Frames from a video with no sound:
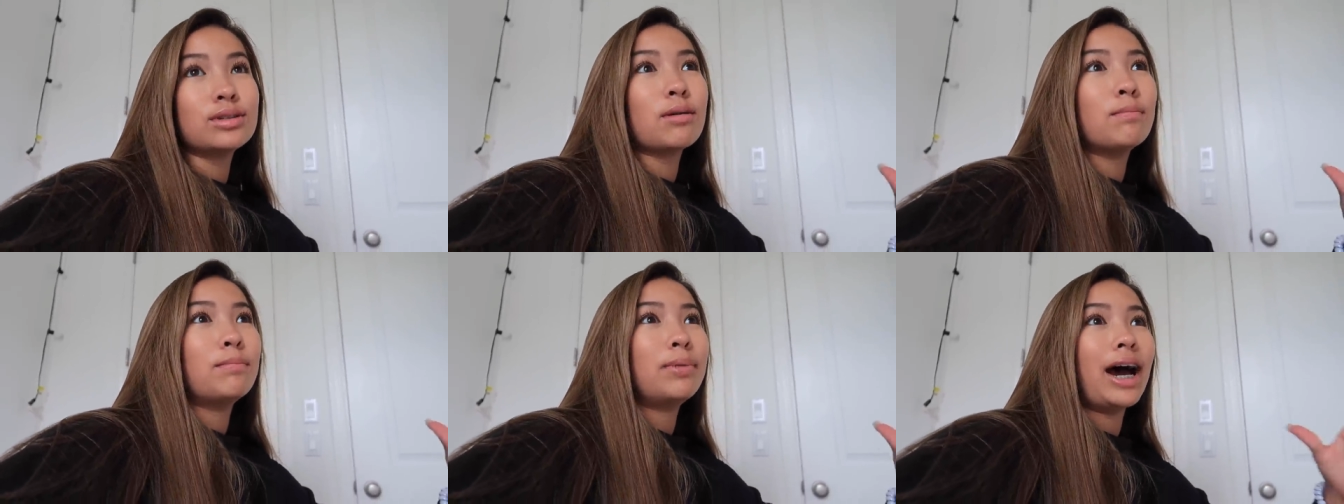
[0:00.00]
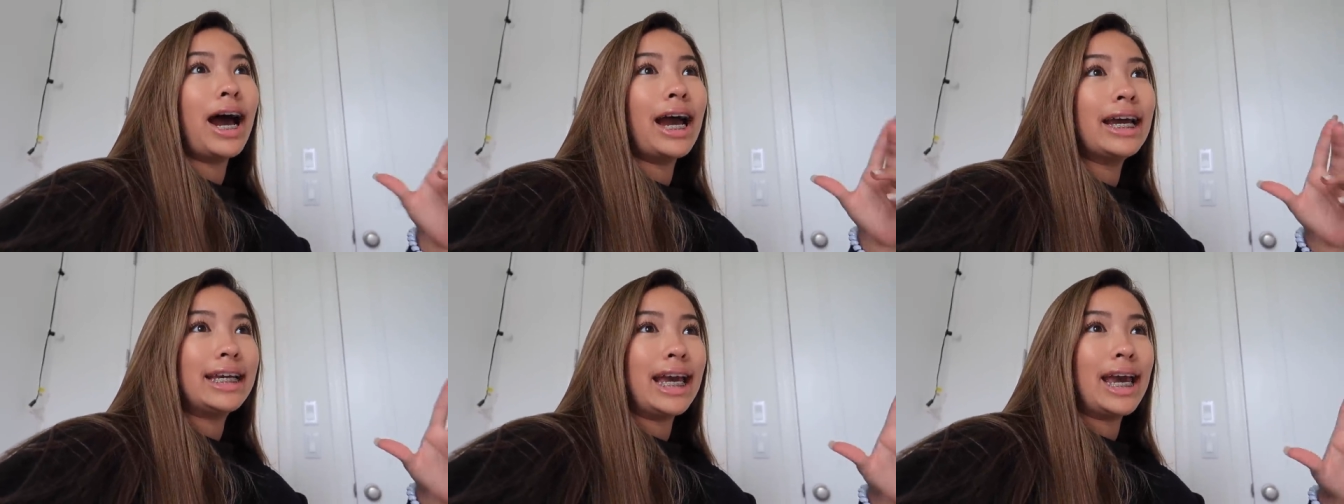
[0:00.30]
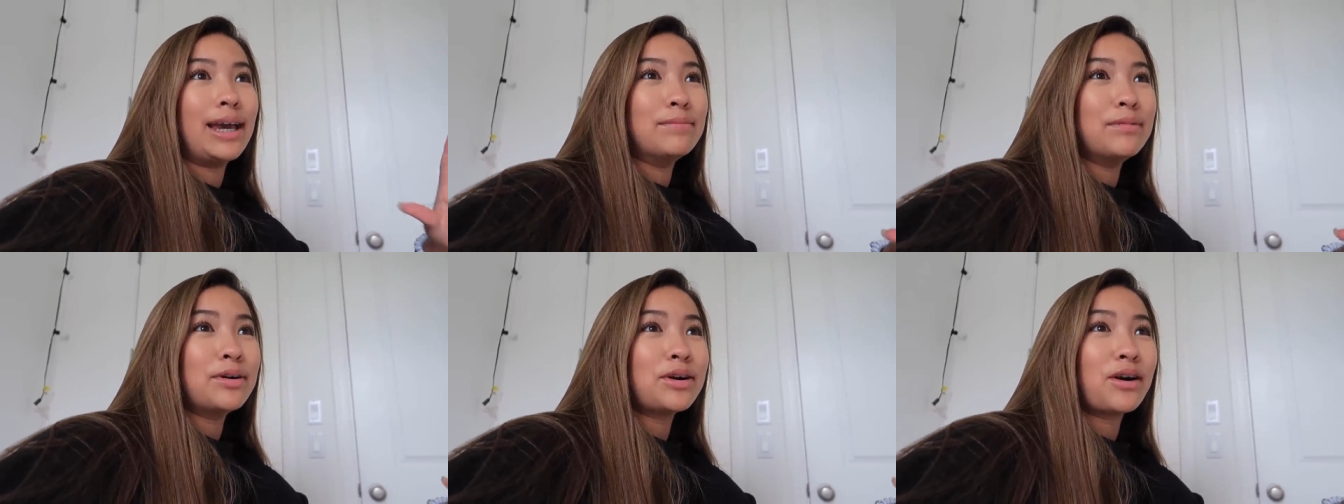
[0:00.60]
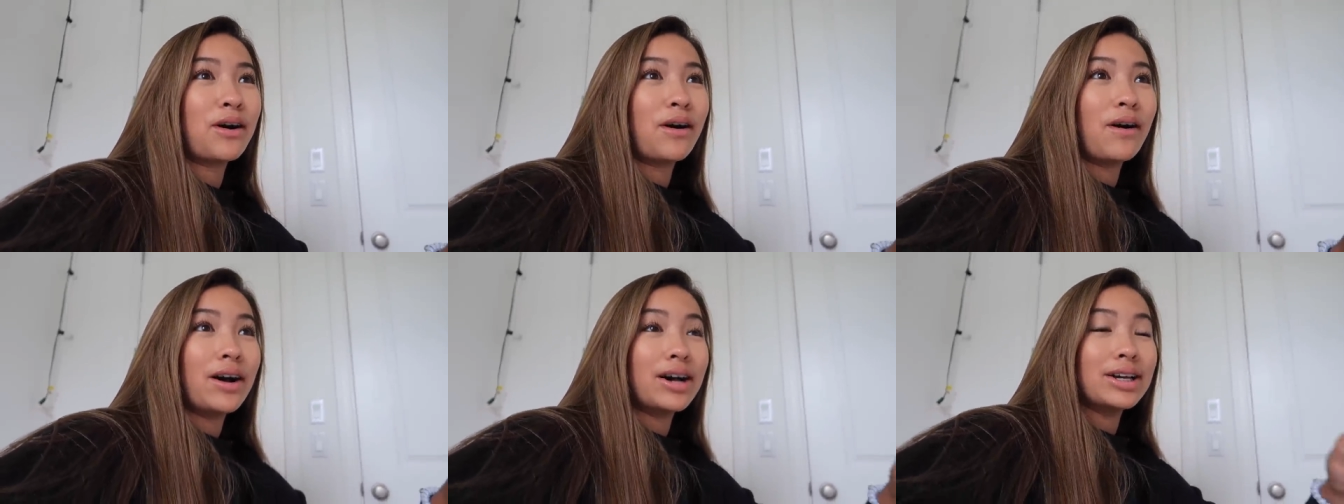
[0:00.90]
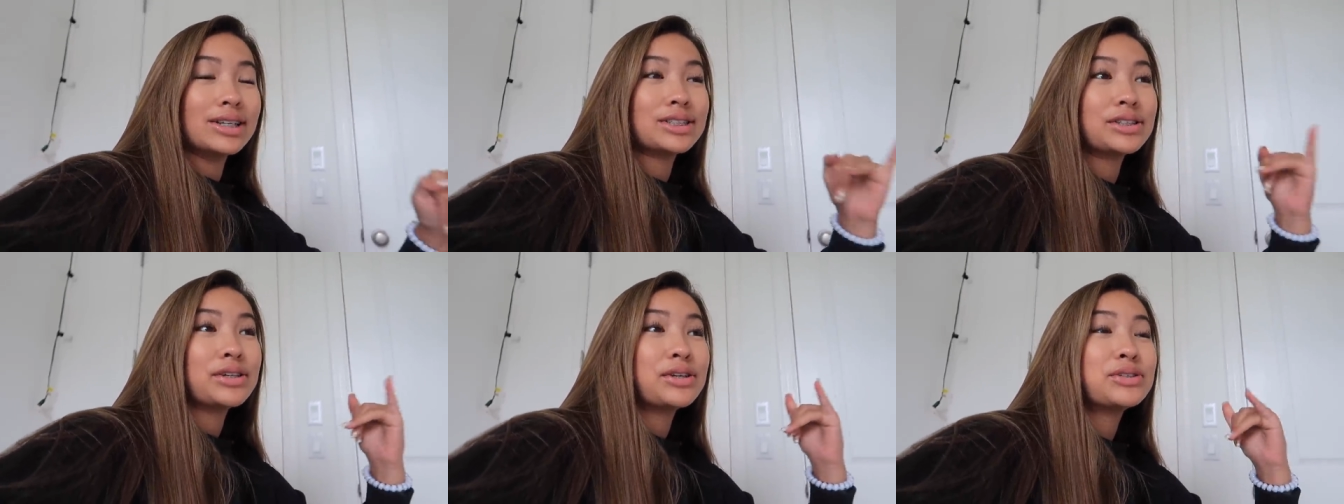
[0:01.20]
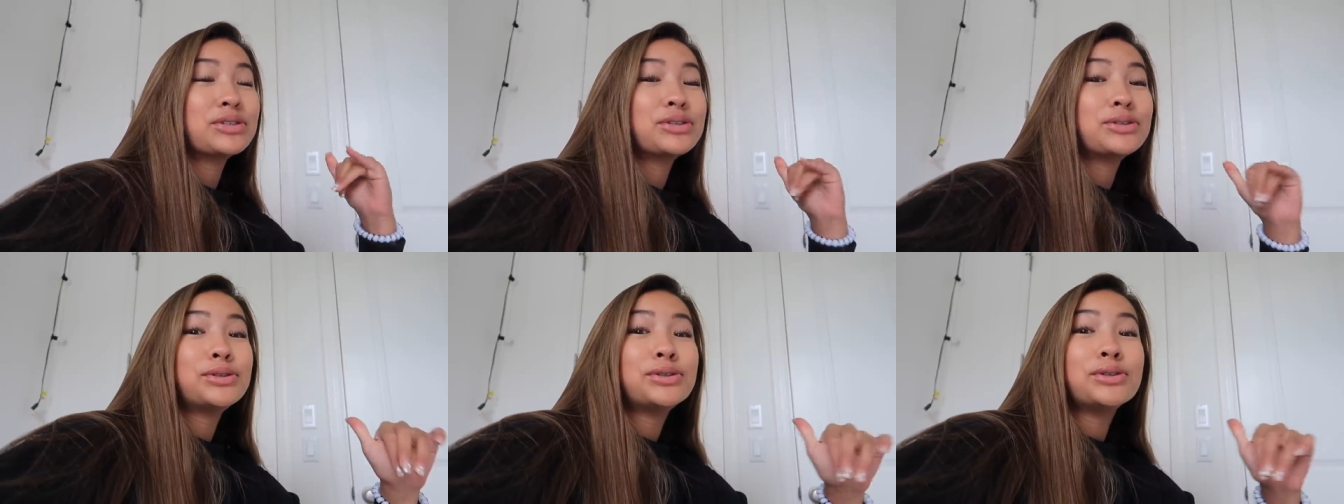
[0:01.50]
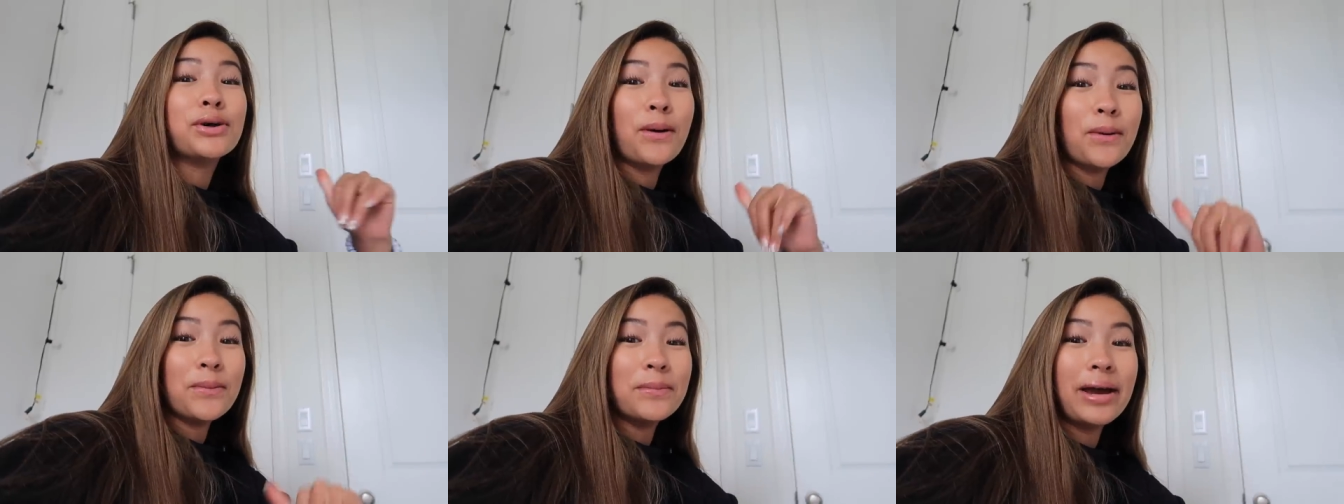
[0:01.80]
but I came across
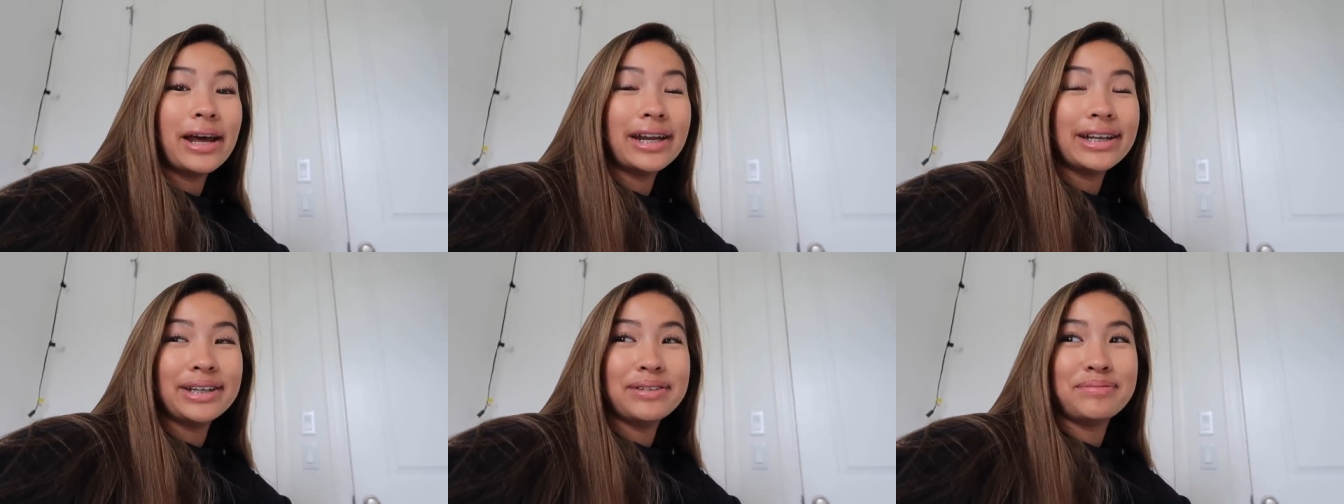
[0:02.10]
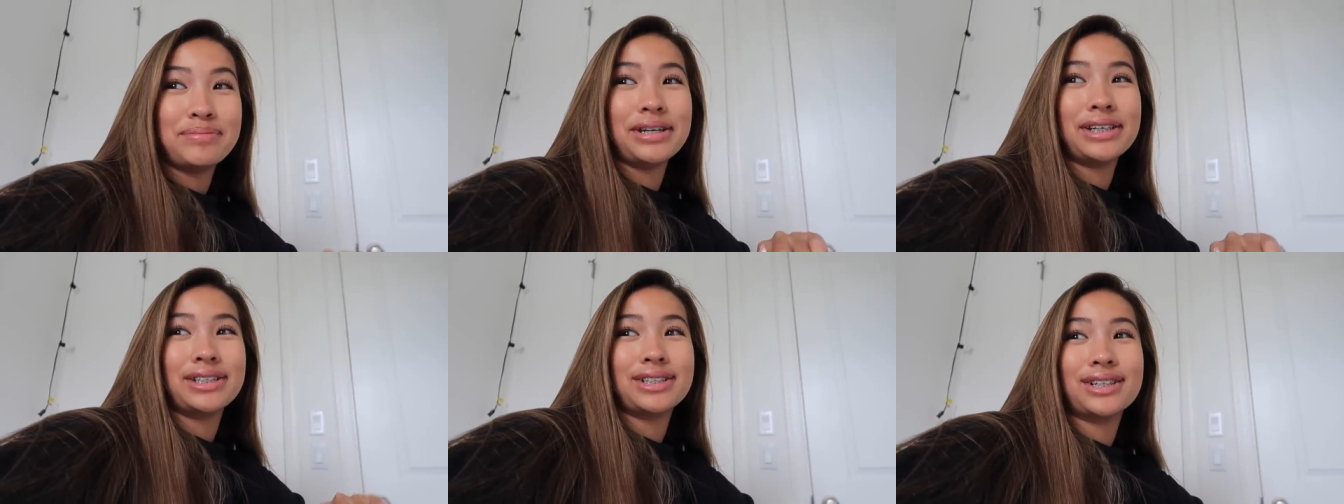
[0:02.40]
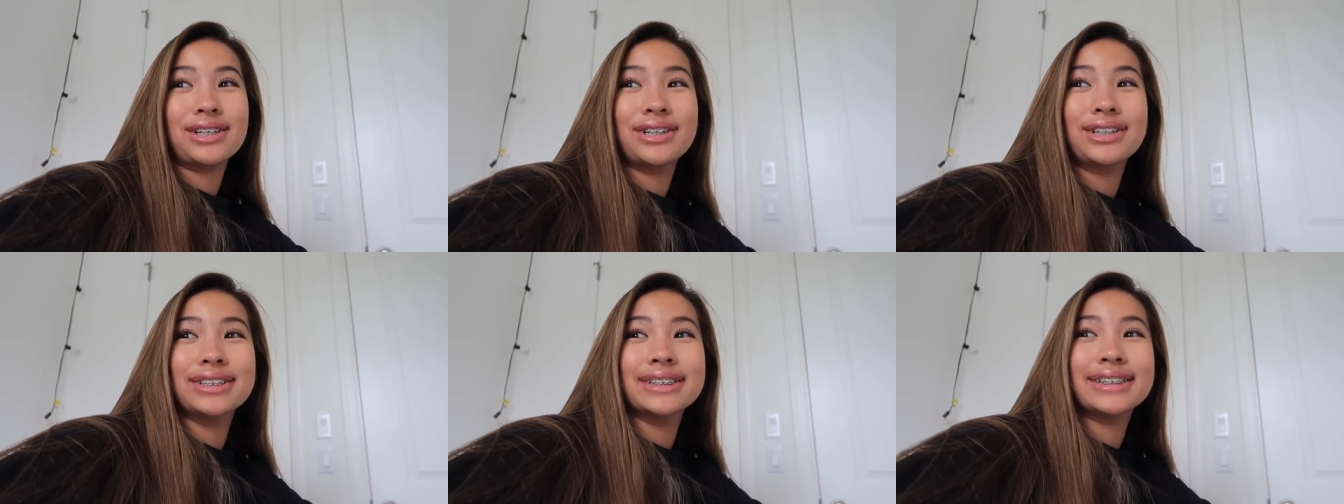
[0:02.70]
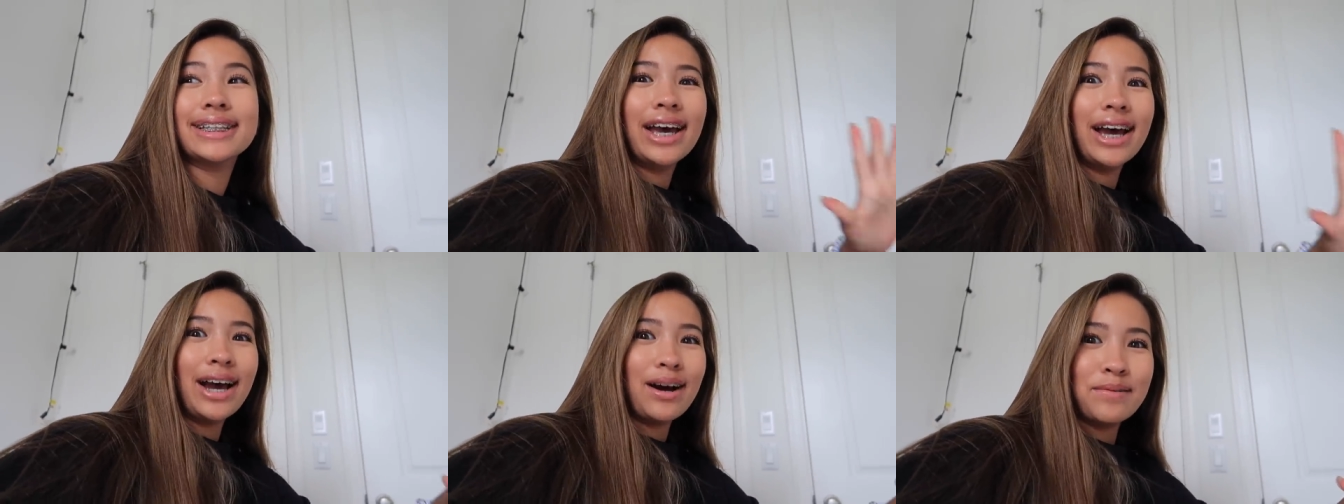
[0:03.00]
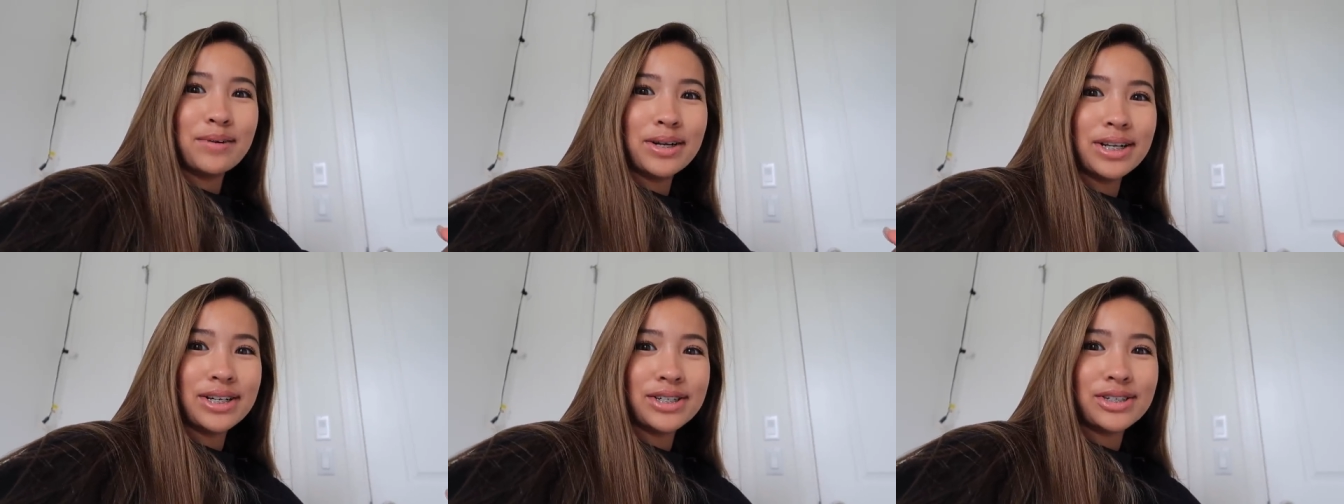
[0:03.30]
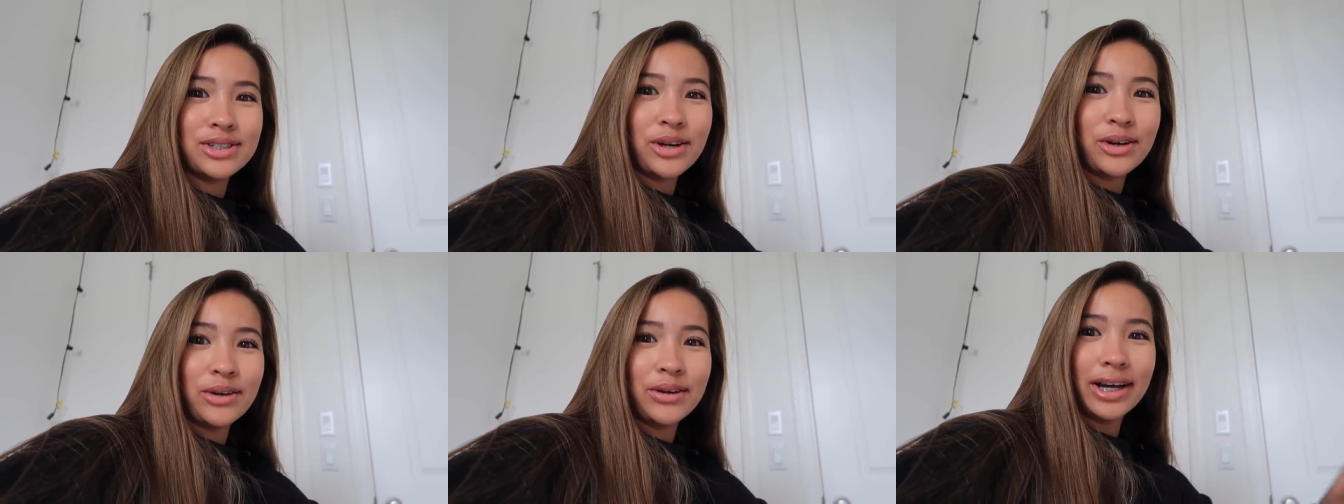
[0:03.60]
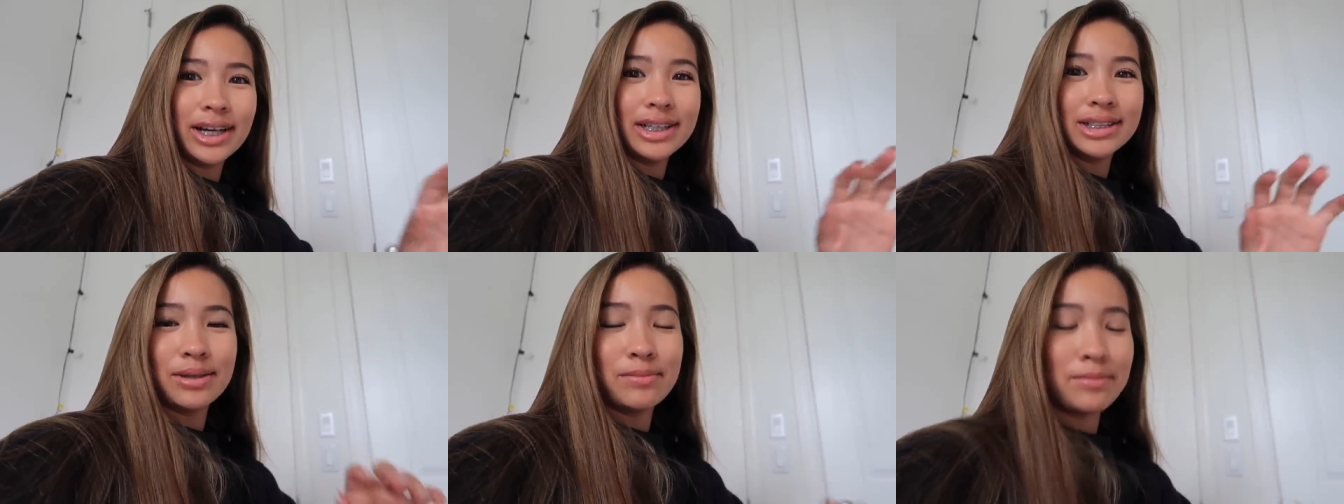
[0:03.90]
so many pictures. I wanted to show you
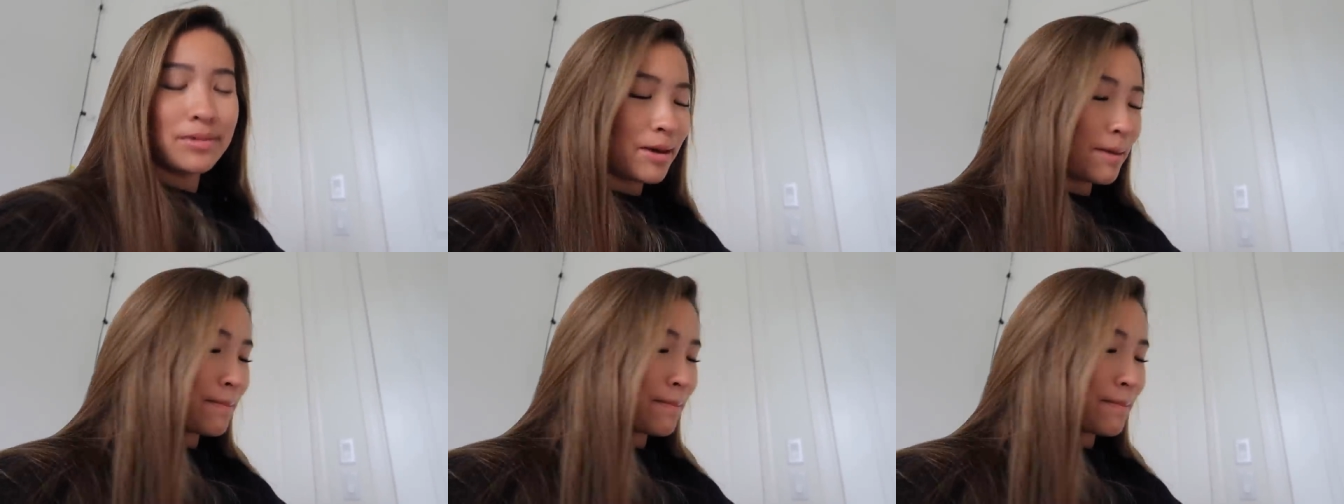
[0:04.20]
guys some of